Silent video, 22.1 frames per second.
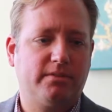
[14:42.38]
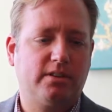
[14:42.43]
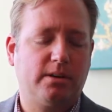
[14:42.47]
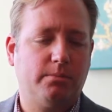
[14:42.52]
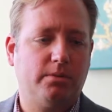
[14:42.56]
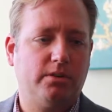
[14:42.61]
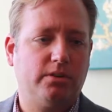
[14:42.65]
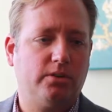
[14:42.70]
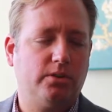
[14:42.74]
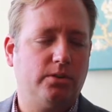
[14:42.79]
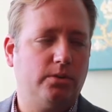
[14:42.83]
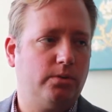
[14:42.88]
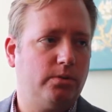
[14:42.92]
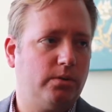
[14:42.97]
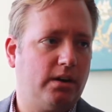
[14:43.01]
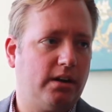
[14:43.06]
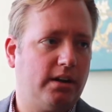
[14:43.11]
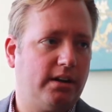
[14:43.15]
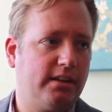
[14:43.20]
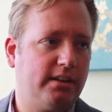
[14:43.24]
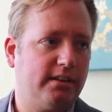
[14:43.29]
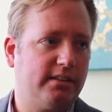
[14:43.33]
someone who
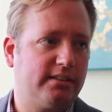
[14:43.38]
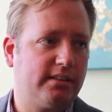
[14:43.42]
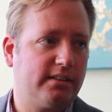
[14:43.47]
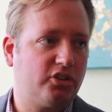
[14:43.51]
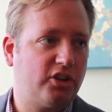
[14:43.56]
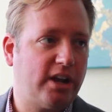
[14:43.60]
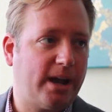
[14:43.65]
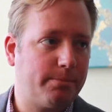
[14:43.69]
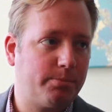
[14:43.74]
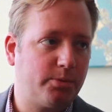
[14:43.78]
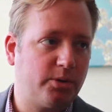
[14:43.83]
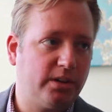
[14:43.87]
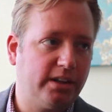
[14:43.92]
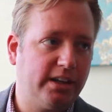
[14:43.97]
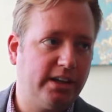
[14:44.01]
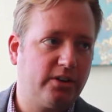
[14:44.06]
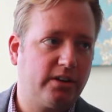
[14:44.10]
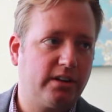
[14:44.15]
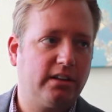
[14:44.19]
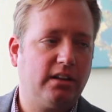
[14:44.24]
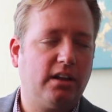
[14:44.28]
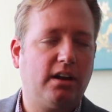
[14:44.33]
is a chapter
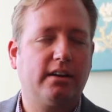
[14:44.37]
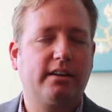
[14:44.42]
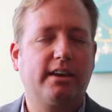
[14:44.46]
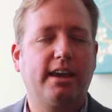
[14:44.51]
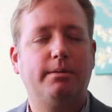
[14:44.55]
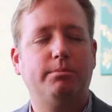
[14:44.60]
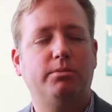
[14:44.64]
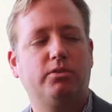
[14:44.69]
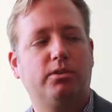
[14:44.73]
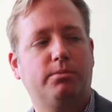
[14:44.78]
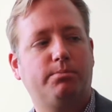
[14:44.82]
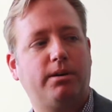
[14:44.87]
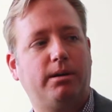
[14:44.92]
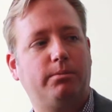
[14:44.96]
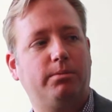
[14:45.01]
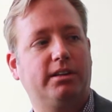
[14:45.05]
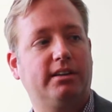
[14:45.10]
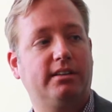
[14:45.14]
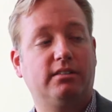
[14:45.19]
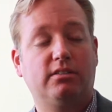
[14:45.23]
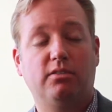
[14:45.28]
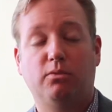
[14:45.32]
leader in Log Cabin
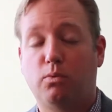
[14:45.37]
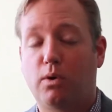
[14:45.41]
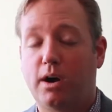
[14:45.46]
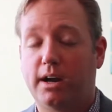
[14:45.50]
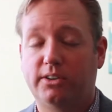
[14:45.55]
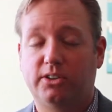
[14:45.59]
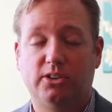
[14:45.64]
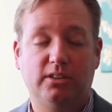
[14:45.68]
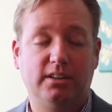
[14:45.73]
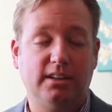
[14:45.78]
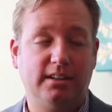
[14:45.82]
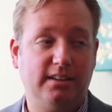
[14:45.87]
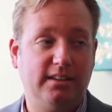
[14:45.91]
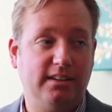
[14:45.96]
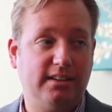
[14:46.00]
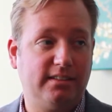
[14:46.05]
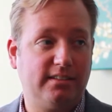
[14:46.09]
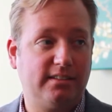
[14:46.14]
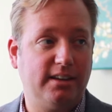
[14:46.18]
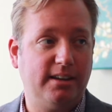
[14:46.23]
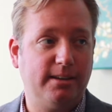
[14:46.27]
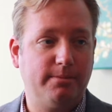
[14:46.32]
Republicans of Washington,
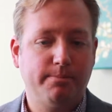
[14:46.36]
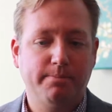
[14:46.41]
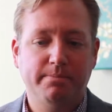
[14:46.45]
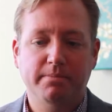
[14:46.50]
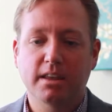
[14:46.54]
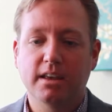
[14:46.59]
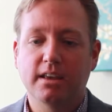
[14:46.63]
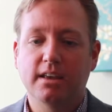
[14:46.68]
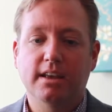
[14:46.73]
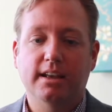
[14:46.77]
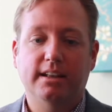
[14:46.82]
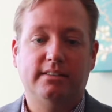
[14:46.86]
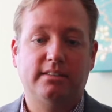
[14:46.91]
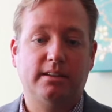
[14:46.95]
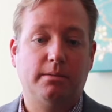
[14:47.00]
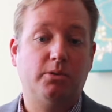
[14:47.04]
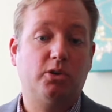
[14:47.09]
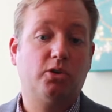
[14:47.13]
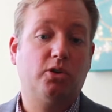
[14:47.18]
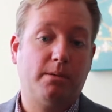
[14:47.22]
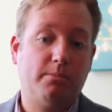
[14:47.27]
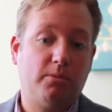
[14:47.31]
D.C., and
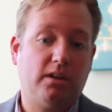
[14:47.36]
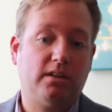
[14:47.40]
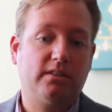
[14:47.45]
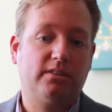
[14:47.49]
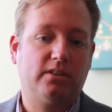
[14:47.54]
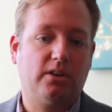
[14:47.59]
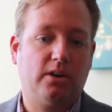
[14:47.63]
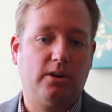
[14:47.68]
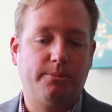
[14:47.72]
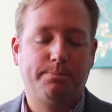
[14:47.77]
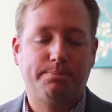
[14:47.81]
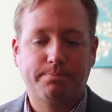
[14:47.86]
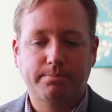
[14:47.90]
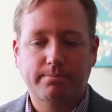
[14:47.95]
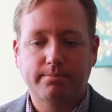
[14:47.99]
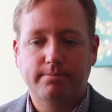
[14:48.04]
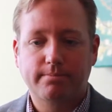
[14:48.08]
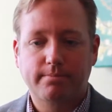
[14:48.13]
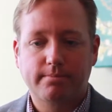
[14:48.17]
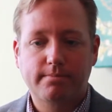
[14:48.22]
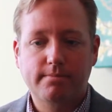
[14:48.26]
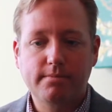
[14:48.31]
someone who I'm also
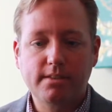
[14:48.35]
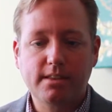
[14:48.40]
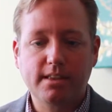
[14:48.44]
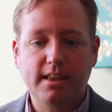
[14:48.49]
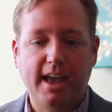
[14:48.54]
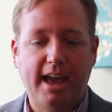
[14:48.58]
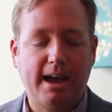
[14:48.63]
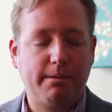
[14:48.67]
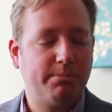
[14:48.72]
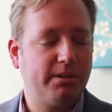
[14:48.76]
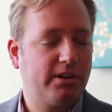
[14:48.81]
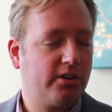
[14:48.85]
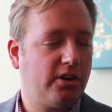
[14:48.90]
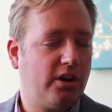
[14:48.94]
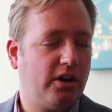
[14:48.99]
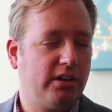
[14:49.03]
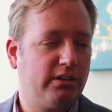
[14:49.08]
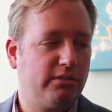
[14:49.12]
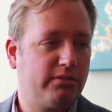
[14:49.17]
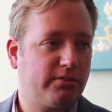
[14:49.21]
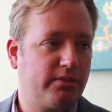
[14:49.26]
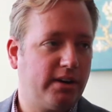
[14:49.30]
happy to
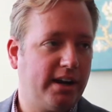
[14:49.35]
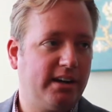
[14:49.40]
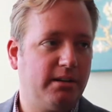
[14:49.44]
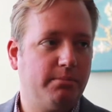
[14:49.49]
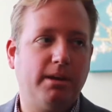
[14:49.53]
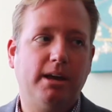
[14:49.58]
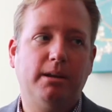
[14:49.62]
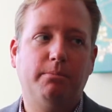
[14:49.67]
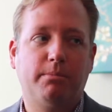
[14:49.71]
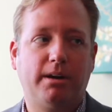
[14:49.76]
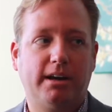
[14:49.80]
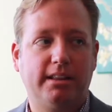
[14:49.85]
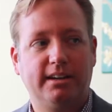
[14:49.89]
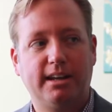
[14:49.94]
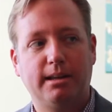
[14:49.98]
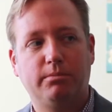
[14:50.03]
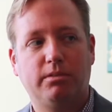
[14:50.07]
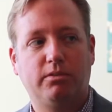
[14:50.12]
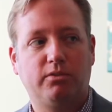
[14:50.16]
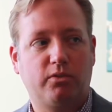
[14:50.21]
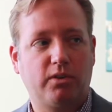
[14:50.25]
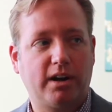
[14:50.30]
call a friend, a man by the
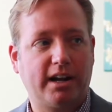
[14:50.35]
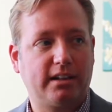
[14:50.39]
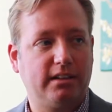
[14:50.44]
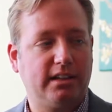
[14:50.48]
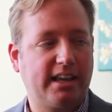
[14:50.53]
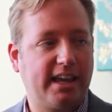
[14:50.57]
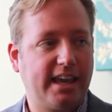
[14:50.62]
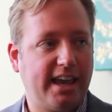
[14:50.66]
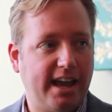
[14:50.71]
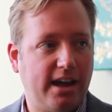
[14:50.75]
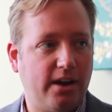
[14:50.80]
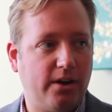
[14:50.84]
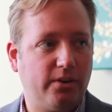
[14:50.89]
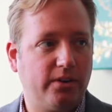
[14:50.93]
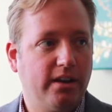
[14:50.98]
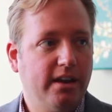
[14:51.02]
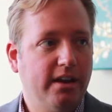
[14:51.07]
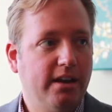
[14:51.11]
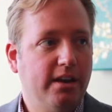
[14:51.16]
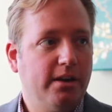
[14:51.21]
name of Rick LeCount,